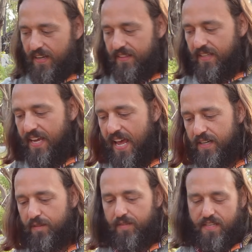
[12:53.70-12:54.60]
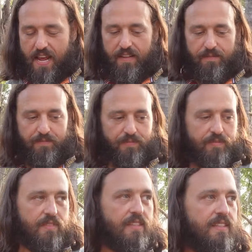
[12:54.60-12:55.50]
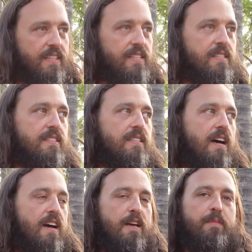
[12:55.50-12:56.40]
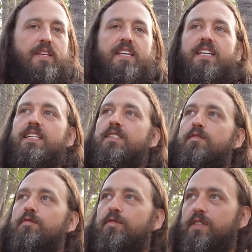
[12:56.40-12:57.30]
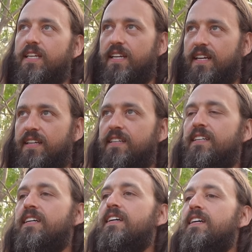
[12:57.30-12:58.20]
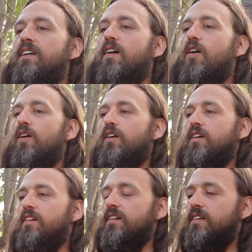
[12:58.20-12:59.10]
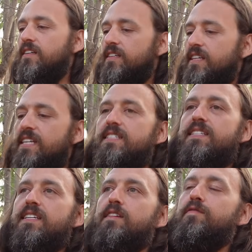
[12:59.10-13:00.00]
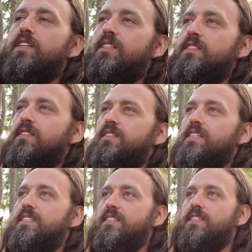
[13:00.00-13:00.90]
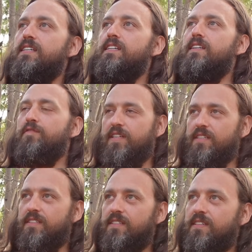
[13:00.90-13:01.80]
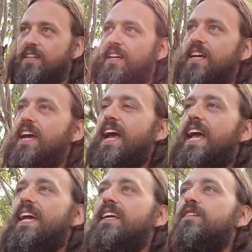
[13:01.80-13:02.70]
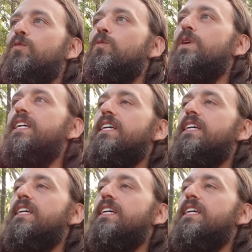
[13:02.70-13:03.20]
at the end of the day, this time is fleeting. Our insignificance is significant. And we